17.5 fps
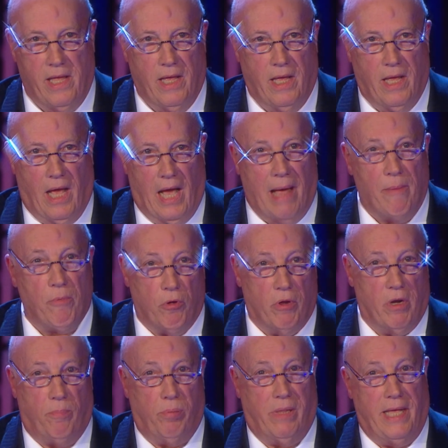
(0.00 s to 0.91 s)
I'm going
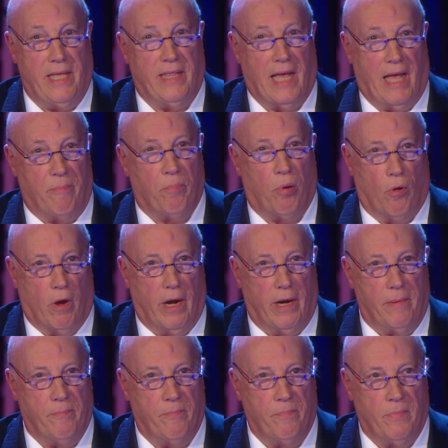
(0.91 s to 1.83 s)
to play that part.
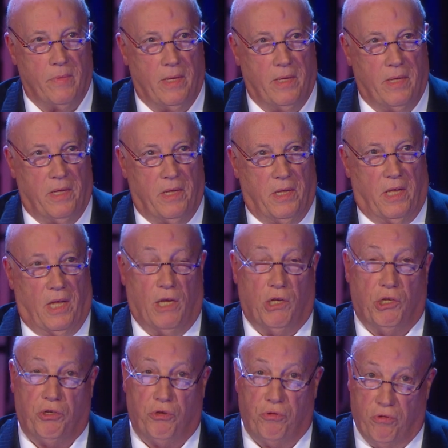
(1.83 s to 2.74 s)

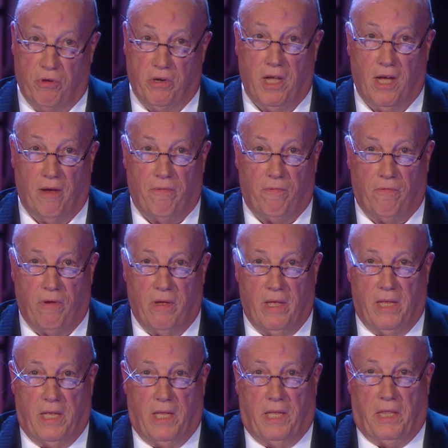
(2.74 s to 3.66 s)
And sure enough,
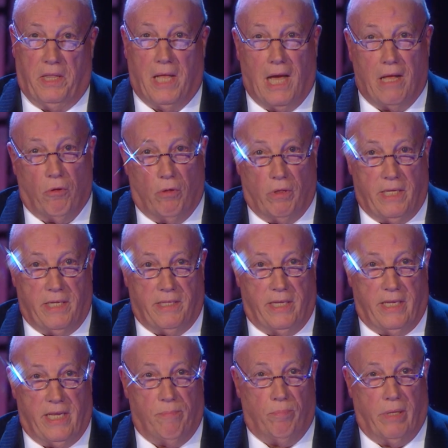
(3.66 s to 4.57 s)
not only
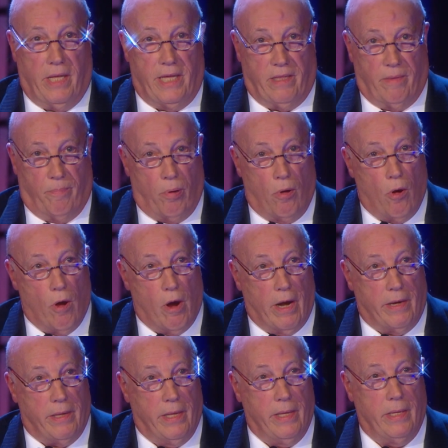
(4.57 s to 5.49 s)
did he play the
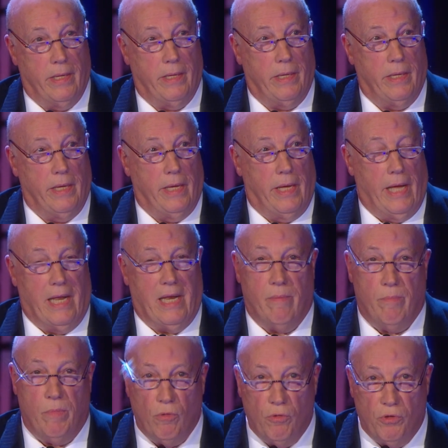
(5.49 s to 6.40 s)
part in a
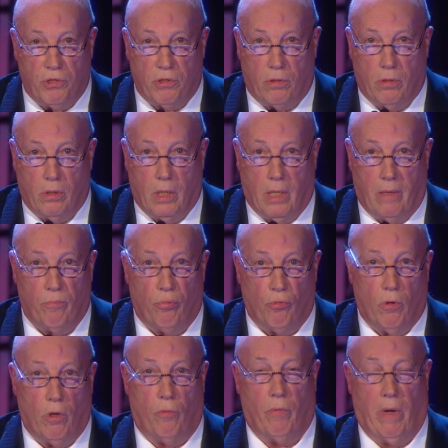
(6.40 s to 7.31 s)
musical on
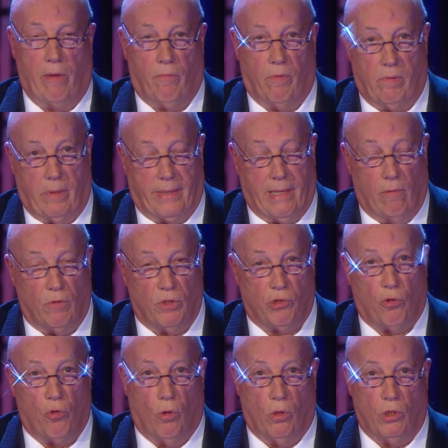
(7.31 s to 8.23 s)
Broadway that was
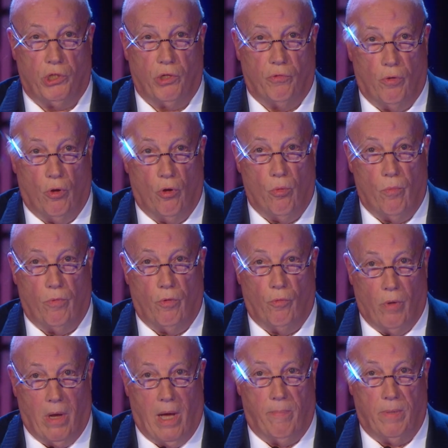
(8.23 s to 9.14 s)
called Jerome
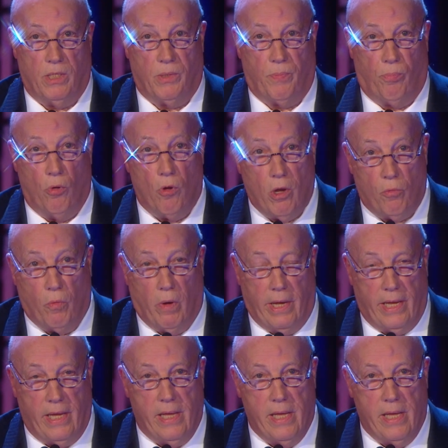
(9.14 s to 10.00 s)
Robbins Broadway,